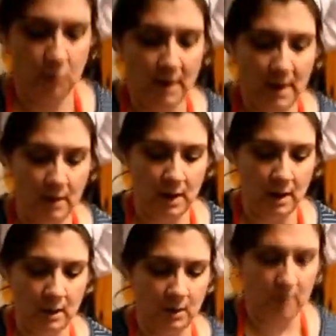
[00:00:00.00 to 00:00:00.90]
to where
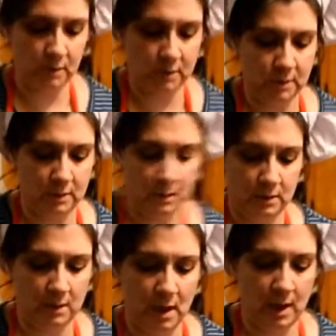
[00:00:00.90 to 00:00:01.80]
it looks
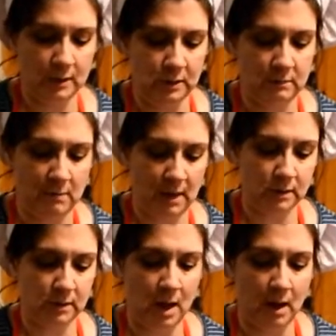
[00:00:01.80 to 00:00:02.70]
nice and
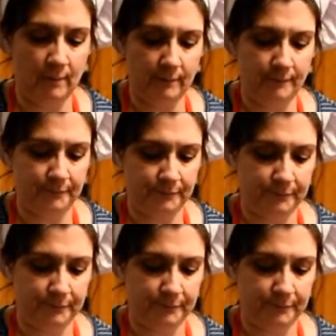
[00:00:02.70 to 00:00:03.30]
mixed up.